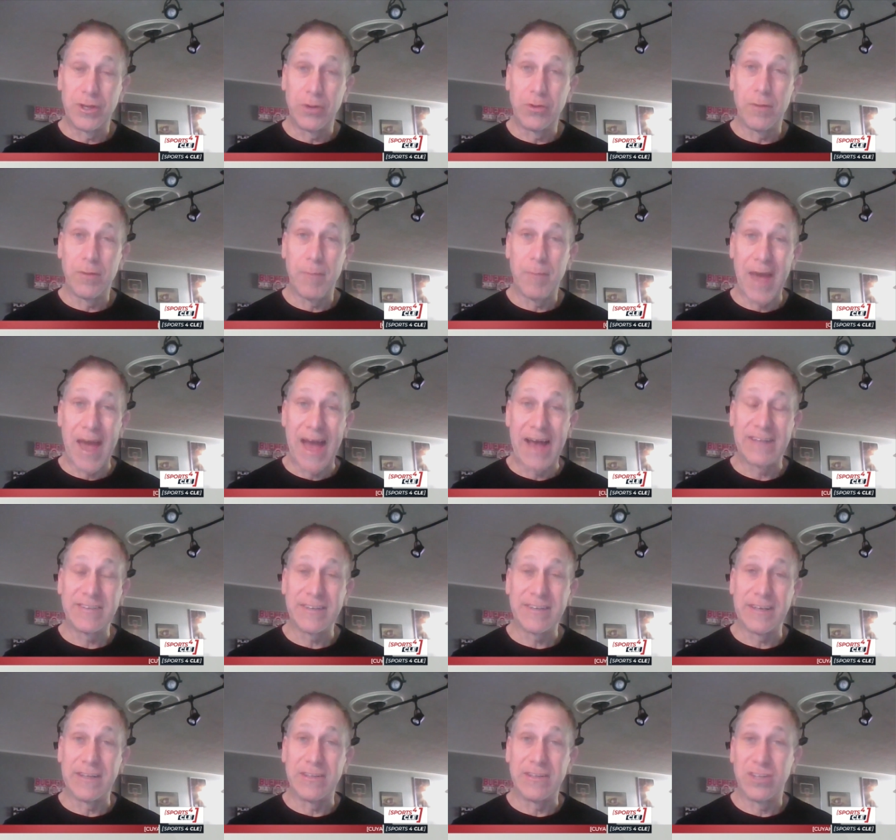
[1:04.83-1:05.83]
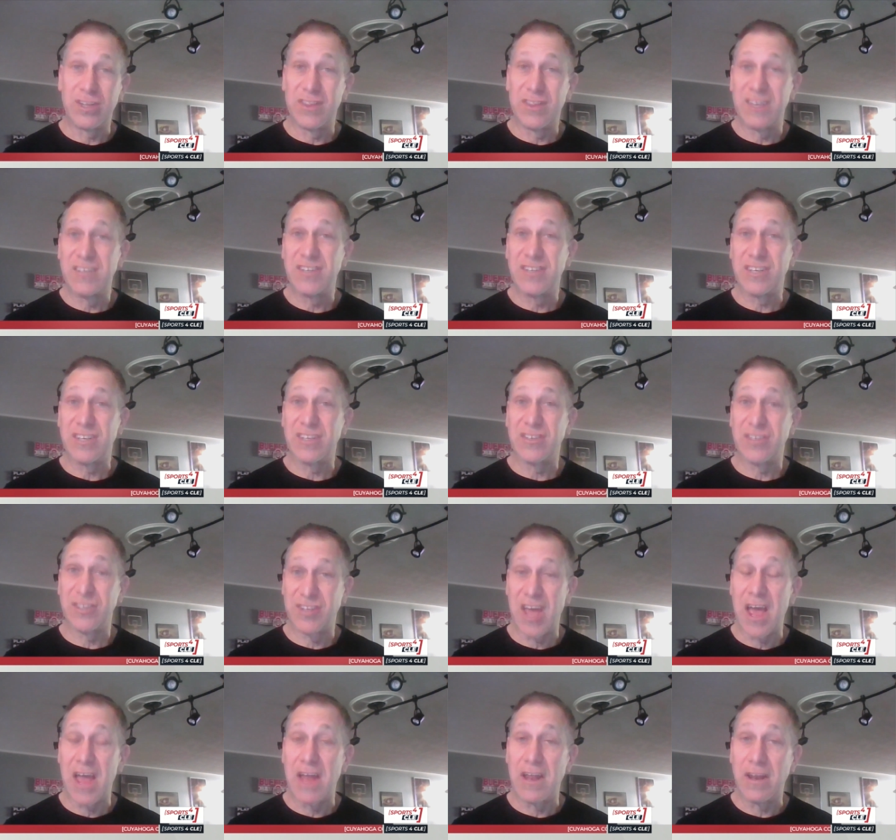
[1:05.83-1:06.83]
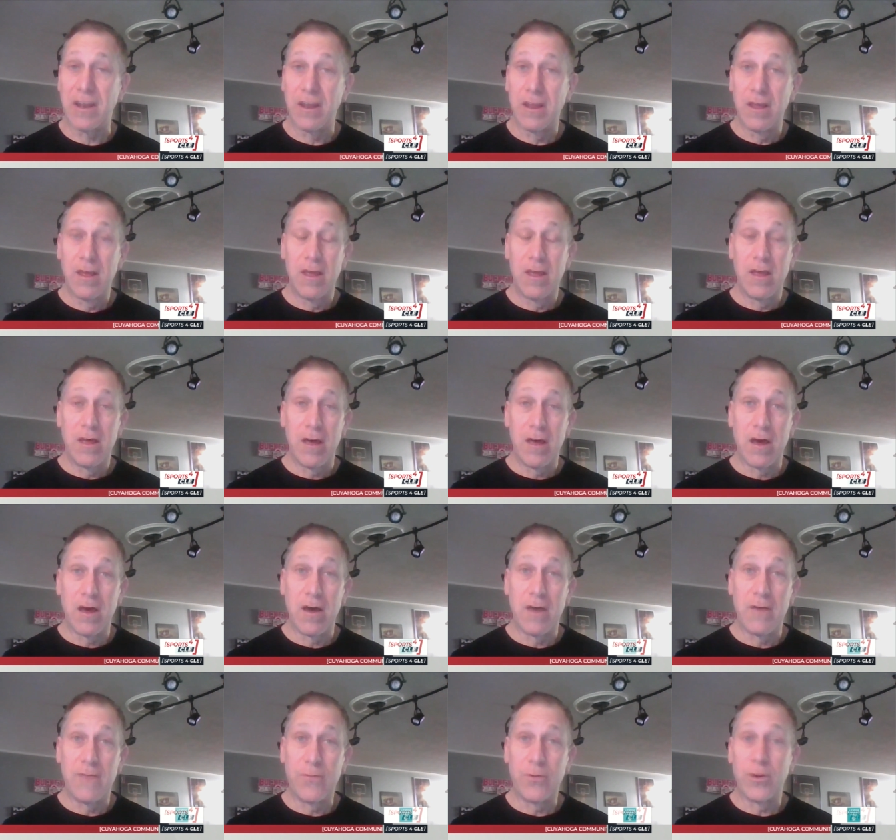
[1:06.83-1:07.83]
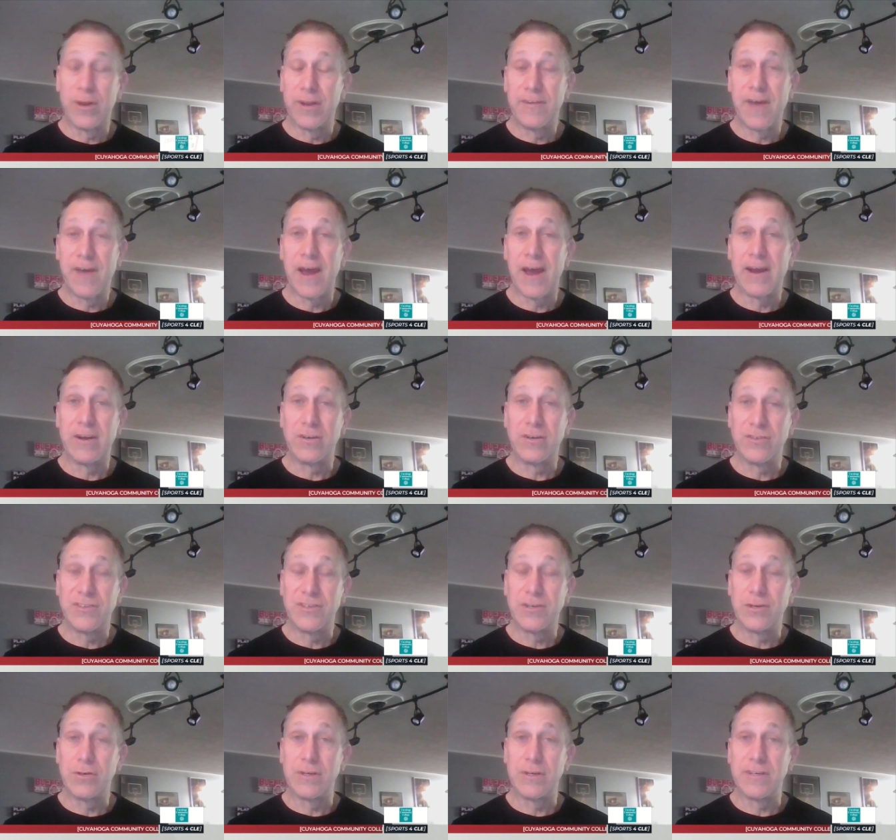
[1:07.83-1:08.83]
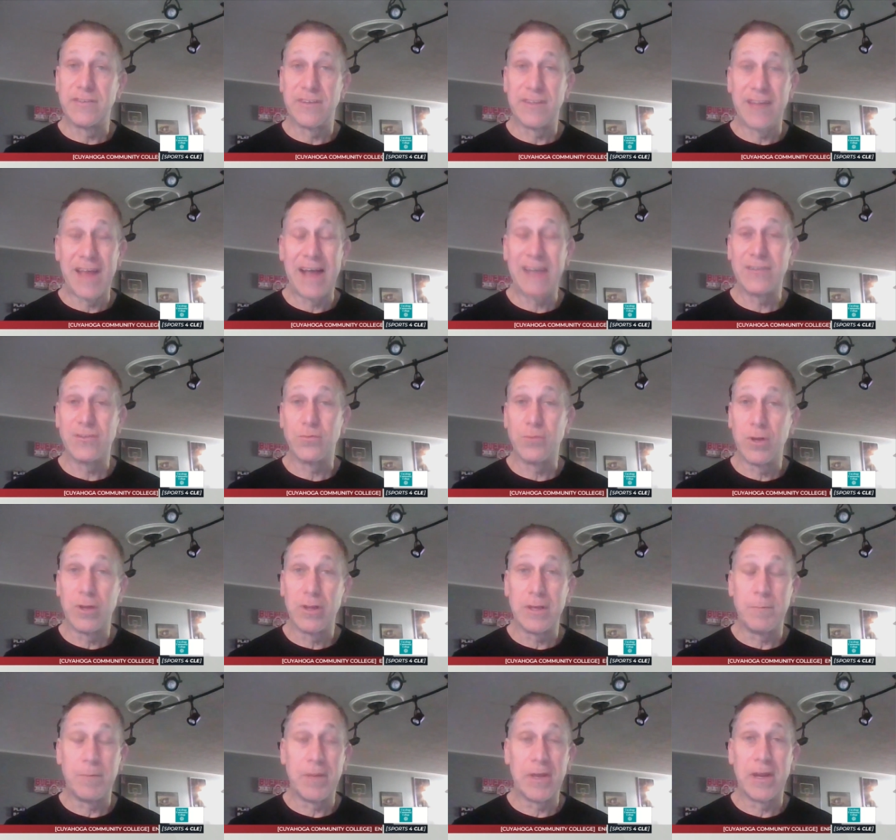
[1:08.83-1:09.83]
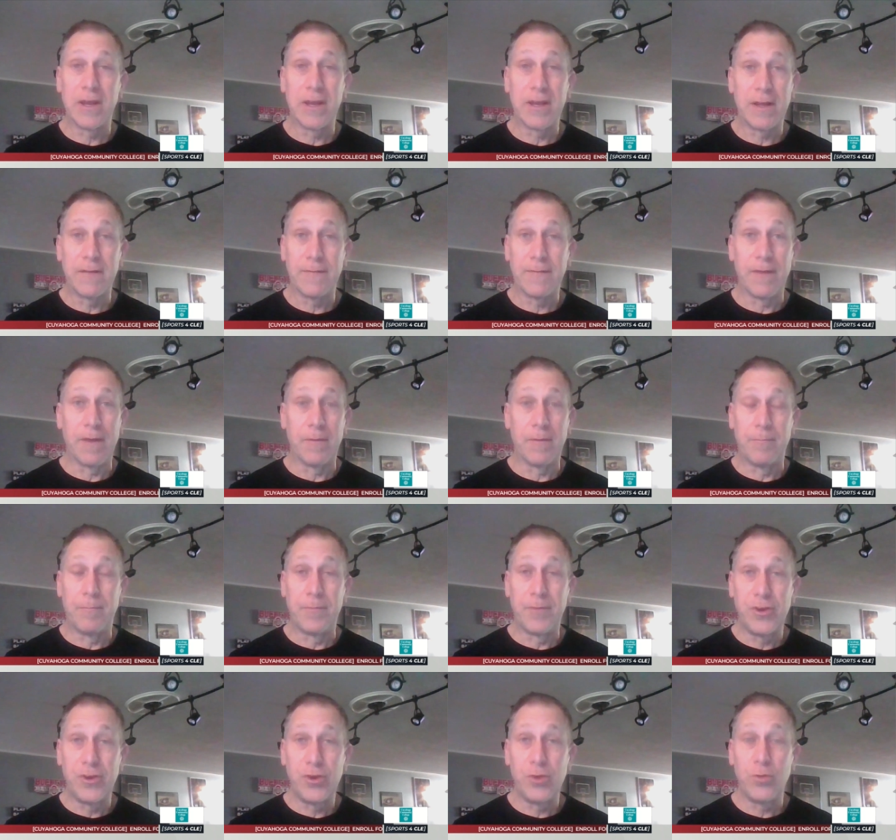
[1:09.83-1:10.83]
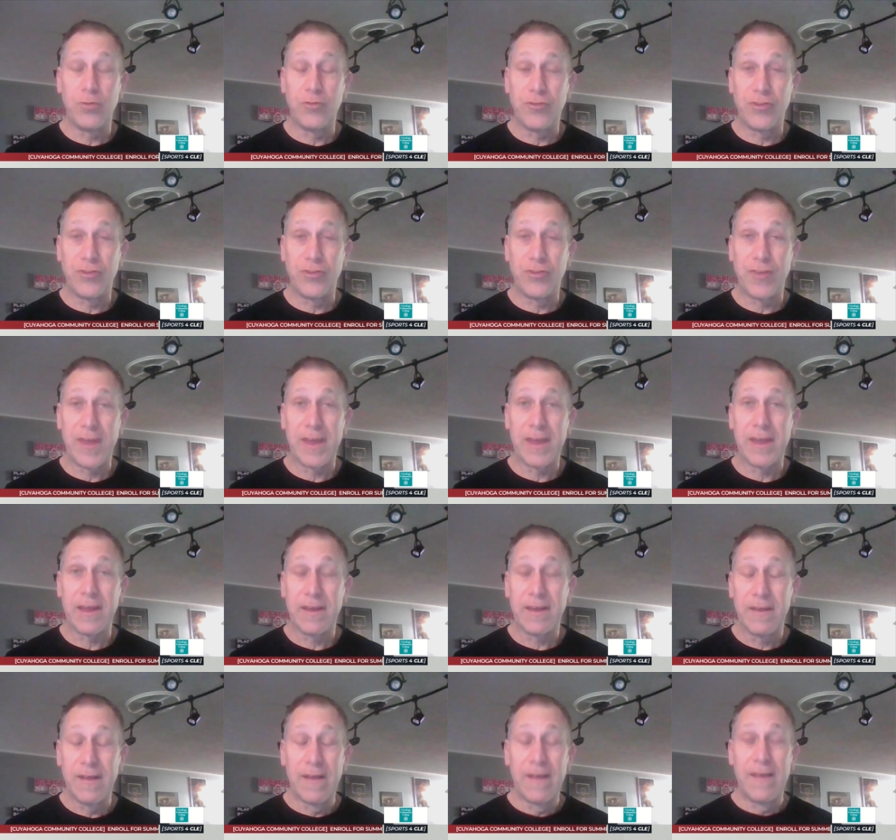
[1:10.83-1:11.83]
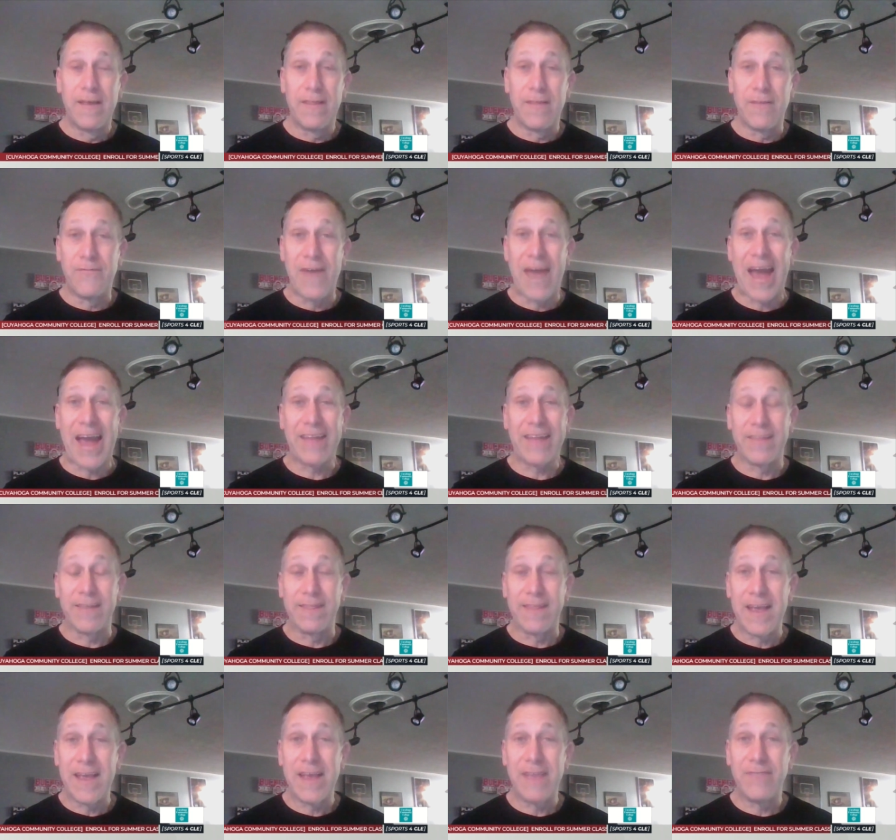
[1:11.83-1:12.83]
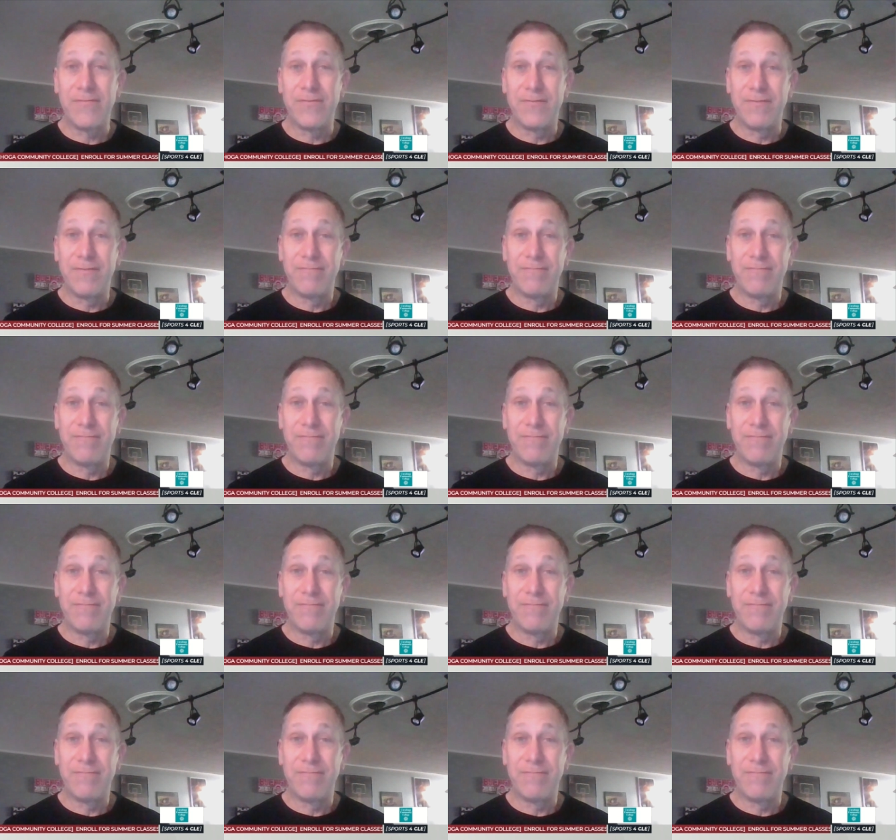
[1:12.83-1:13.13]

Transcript: near the basket to this extent for an entire series. And that's really been a huge thing. The fact that they've,